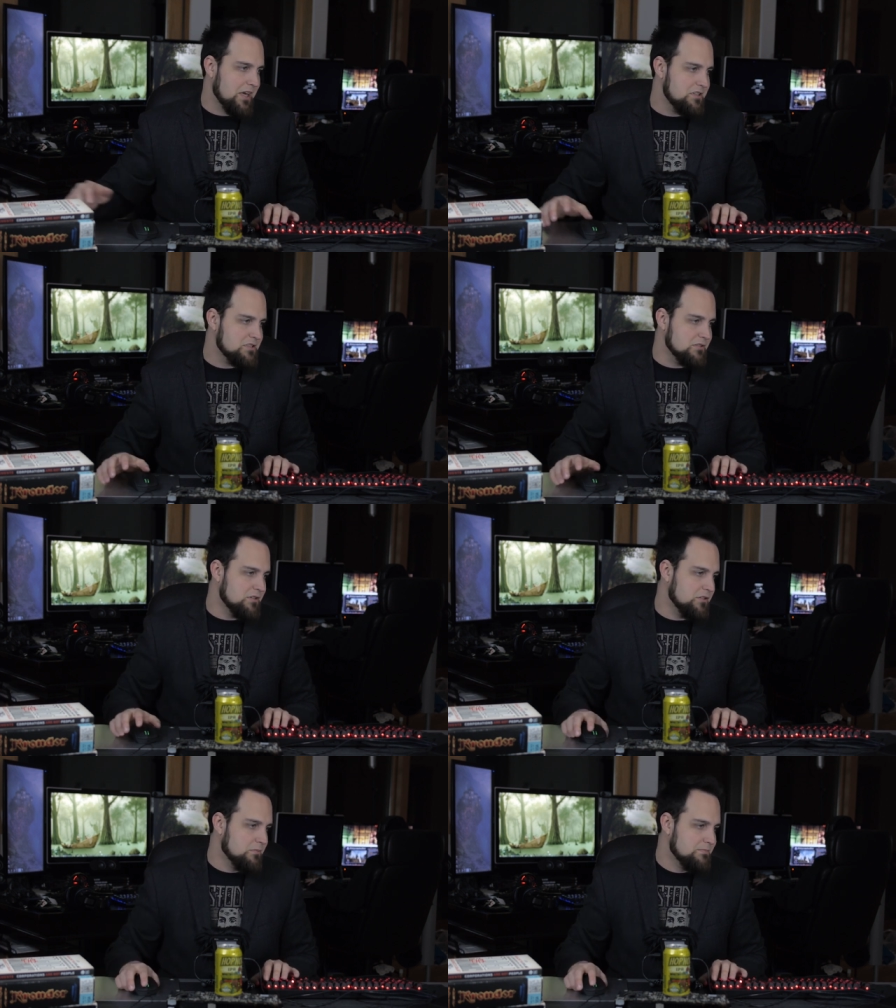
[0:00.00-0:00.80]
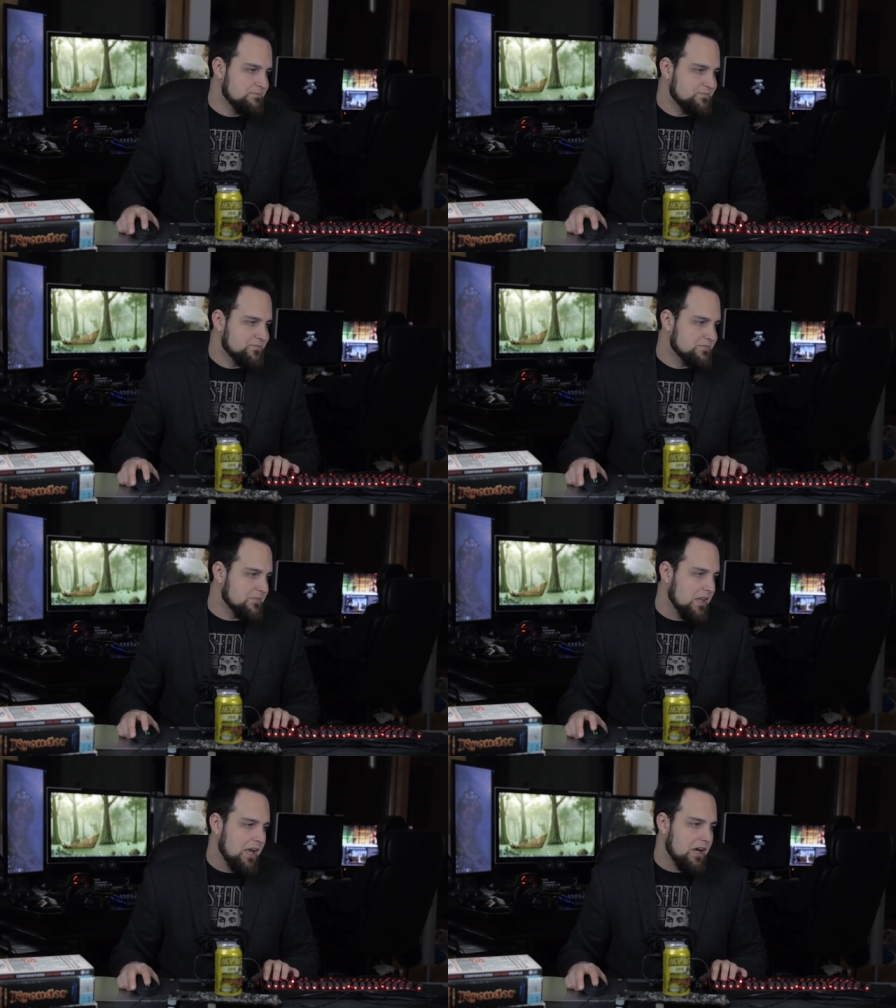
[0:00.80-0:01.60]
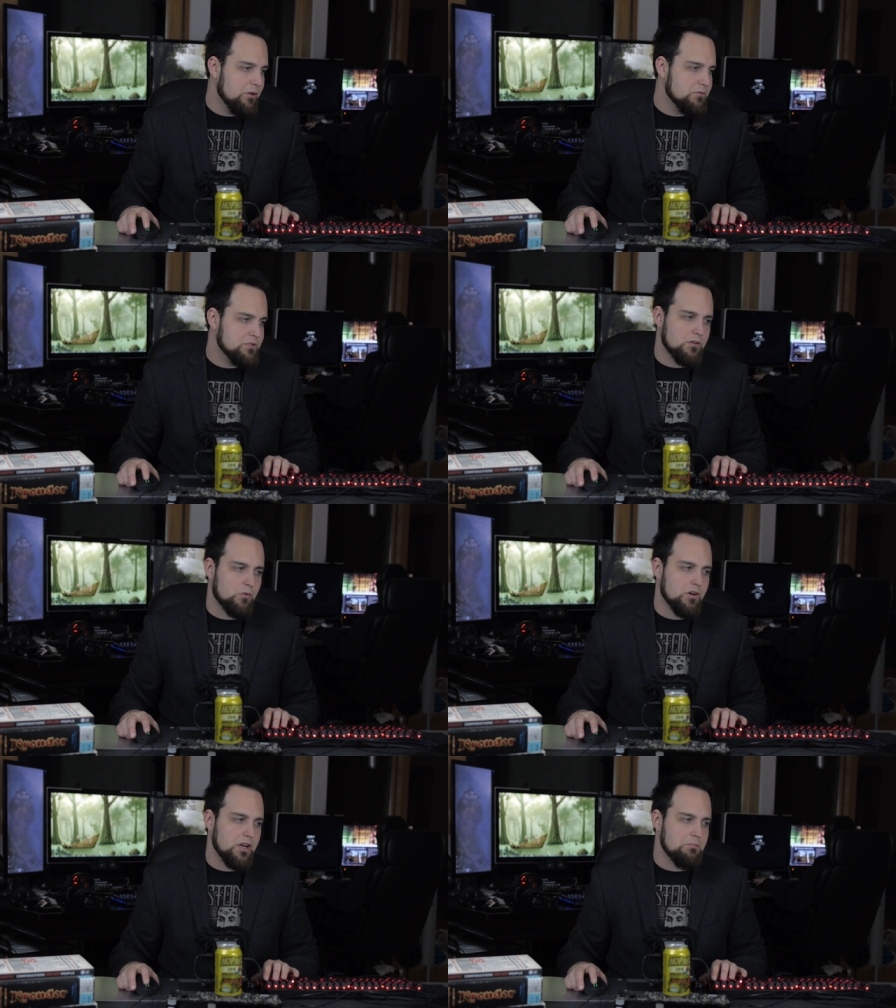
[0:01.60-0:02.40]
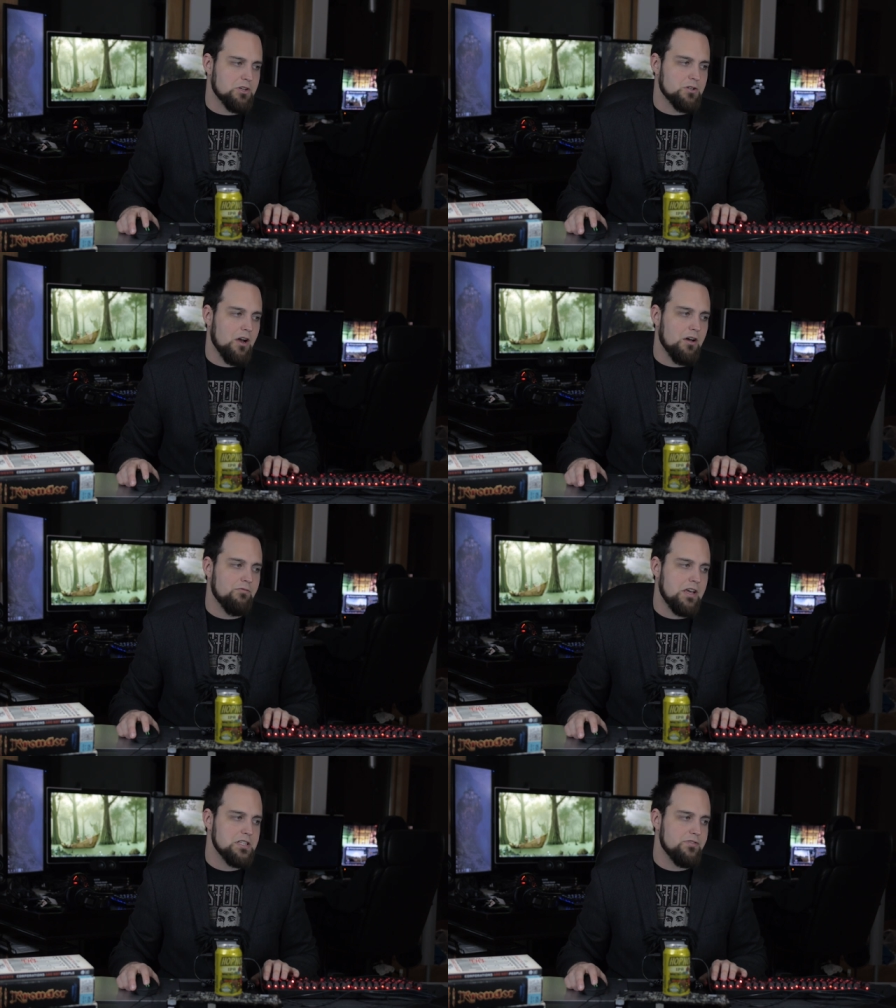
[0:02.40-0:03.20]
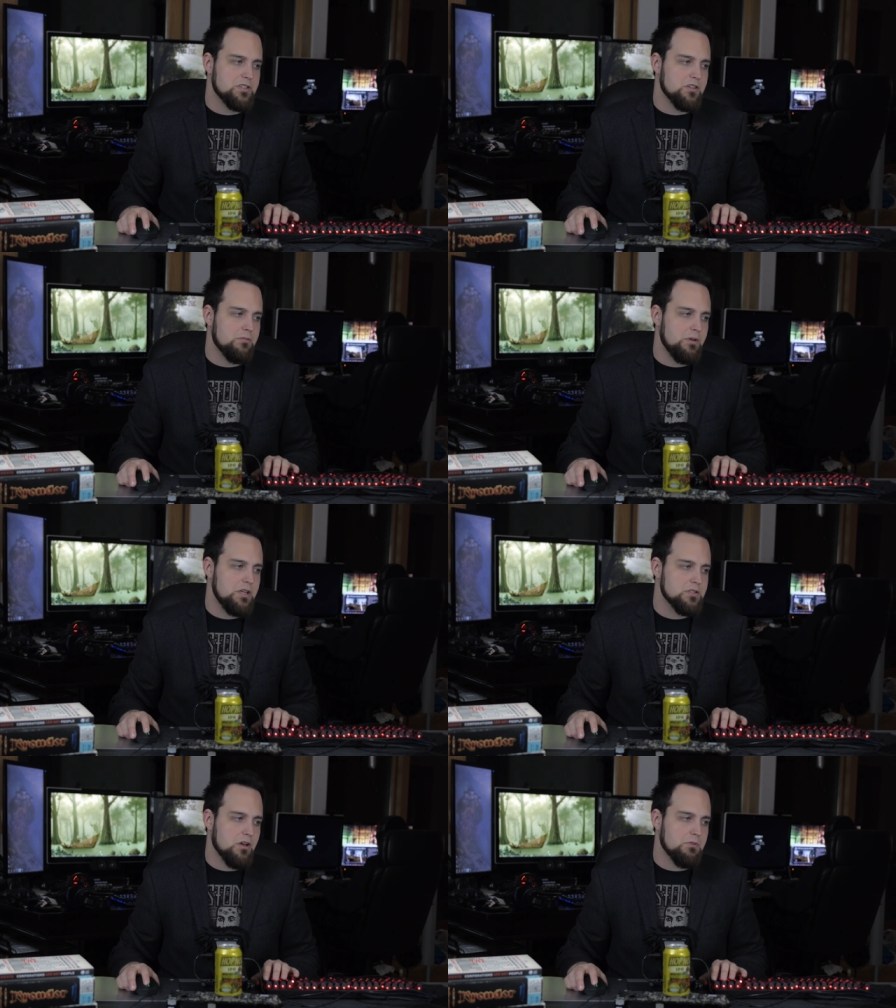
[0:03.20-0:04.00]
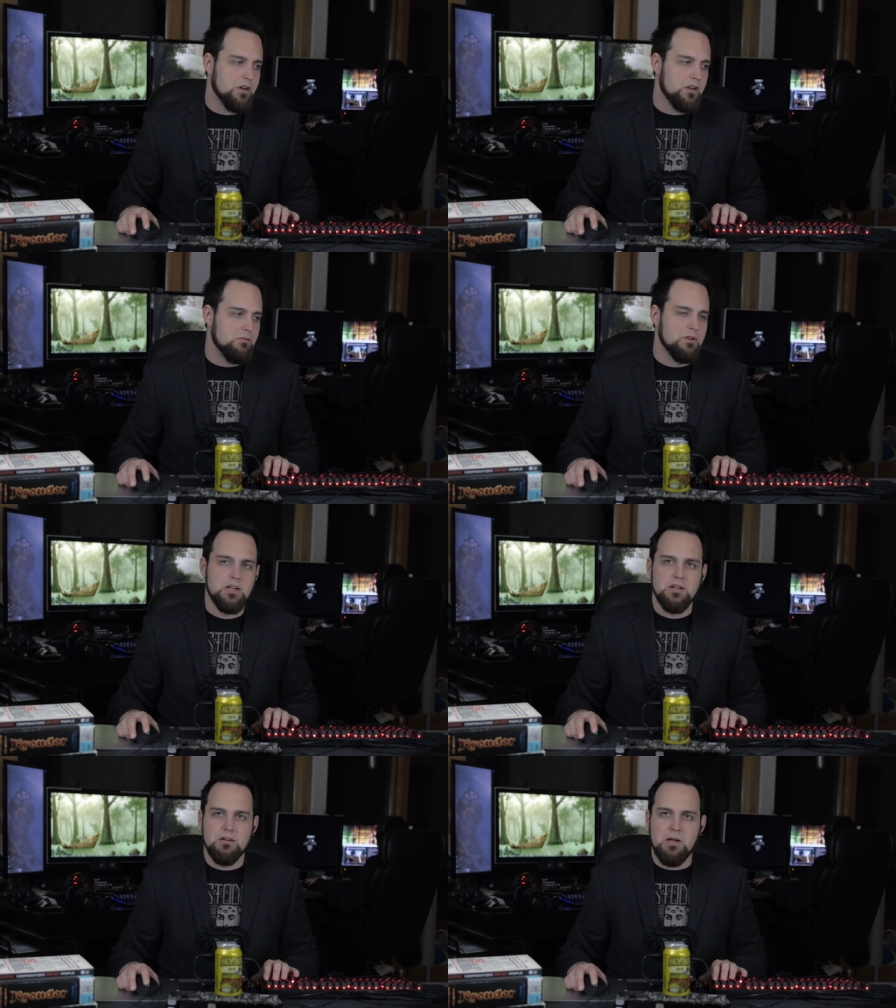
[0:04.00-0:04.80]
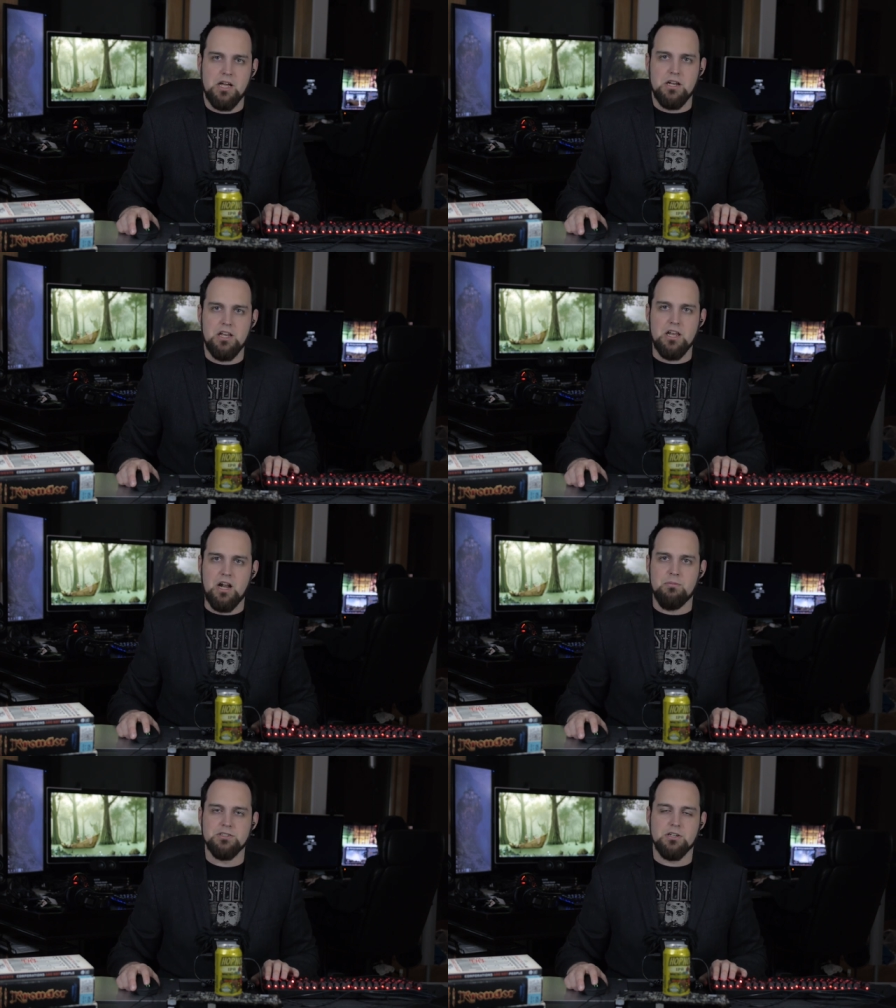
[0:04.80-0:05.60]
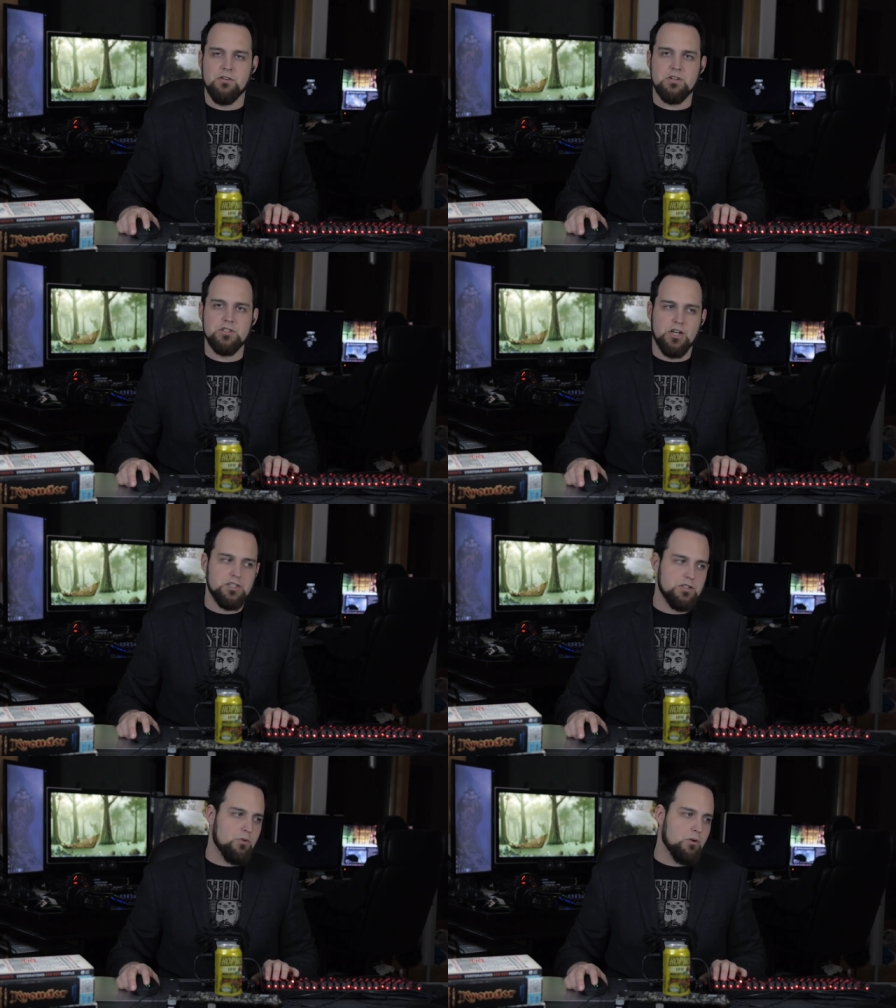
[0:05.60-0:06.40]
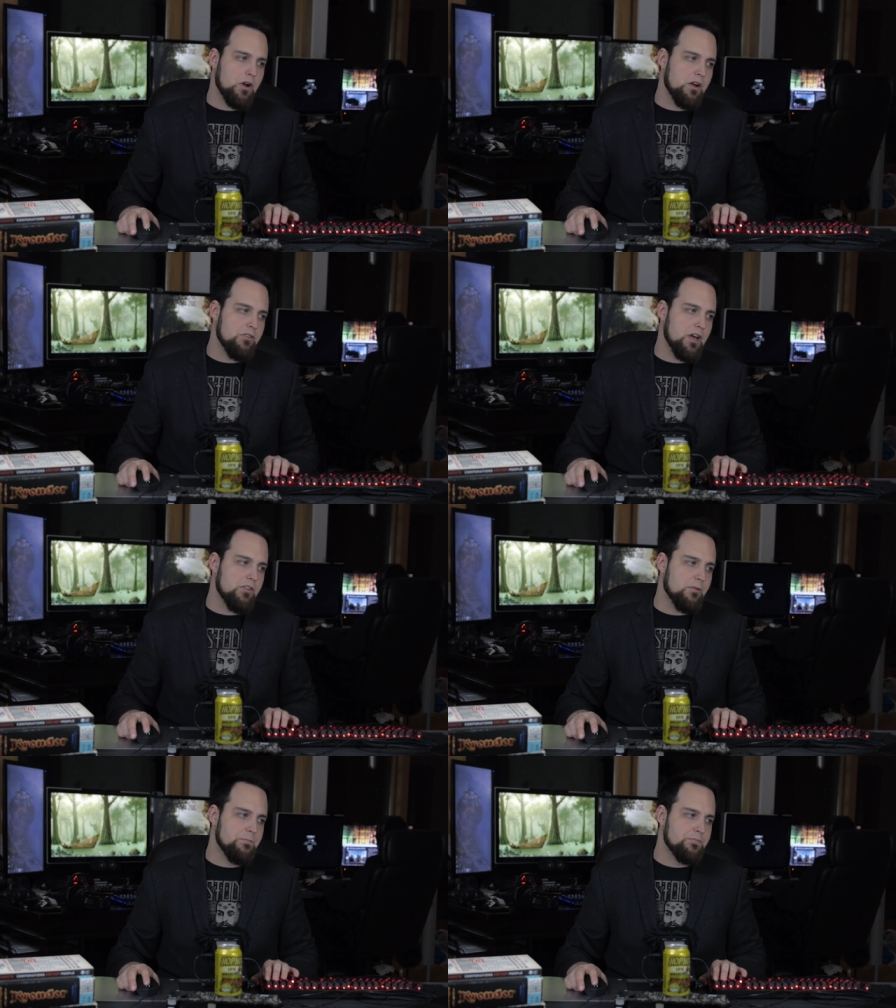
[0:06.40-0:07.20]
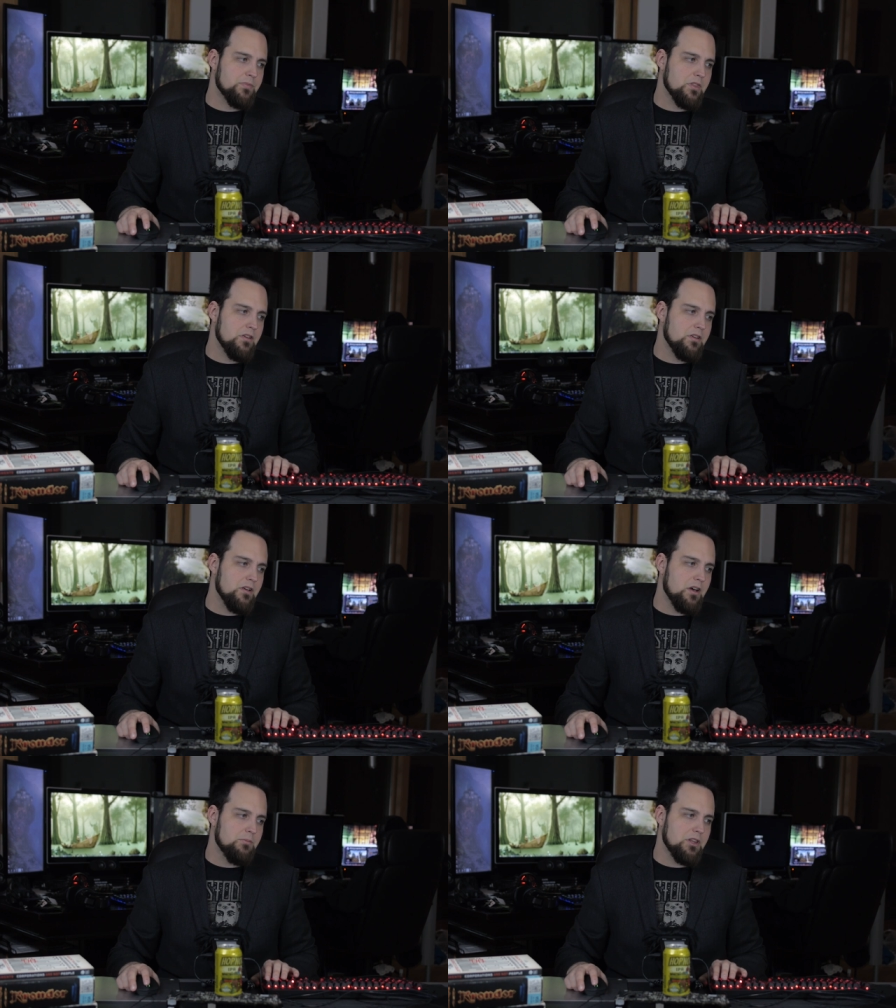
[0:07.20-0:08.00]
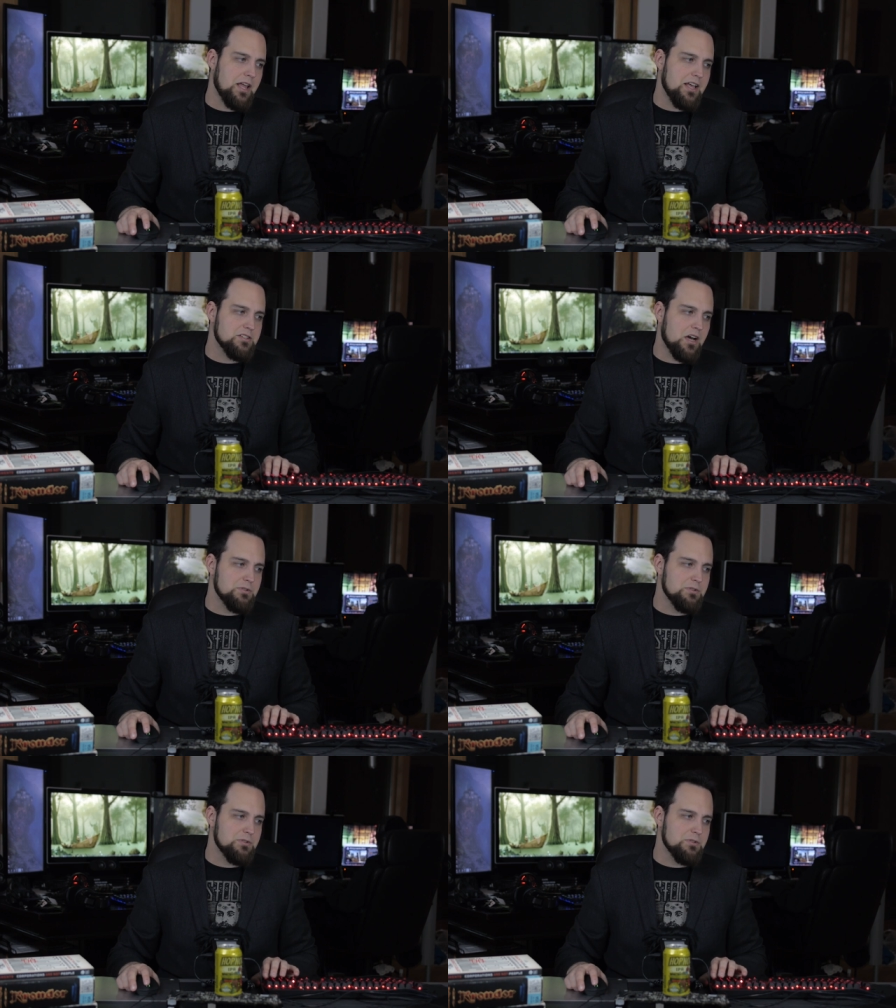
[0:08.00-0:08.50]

I just don't know how it was going to work. I'm not sure how invasive it's going to be. So I'm not going to make an idiot out of myself and judge it one way or the other. Um, the last